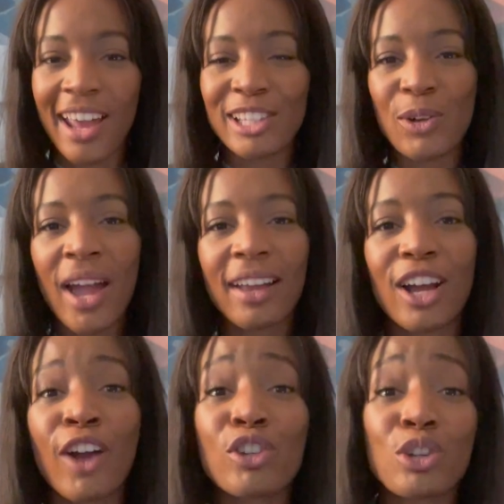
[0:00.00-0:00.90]
And so I
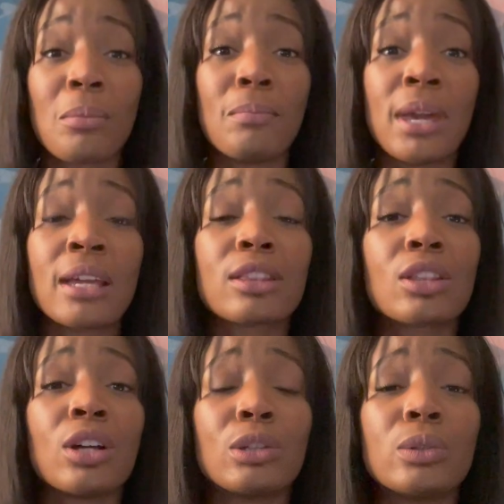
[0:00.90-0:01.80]
encourage you to make
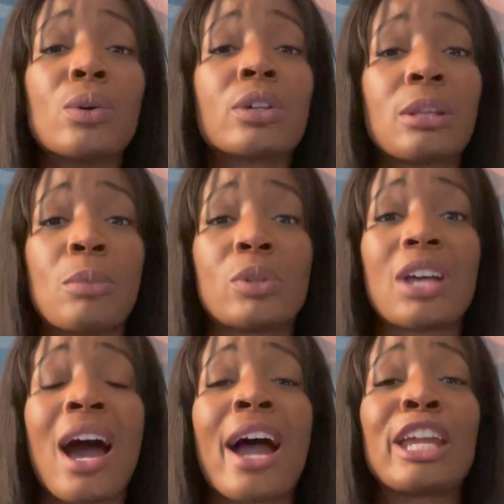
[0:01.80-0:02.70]
the Lord the Most
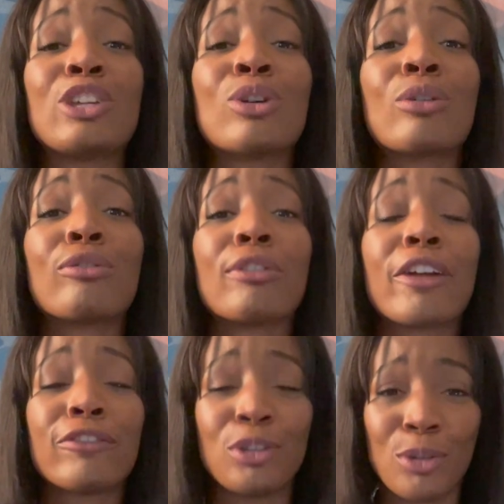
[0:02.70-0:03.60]
High your
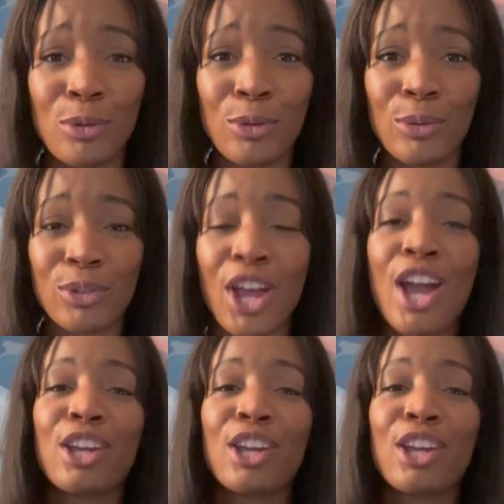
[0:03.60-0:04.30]
refuge,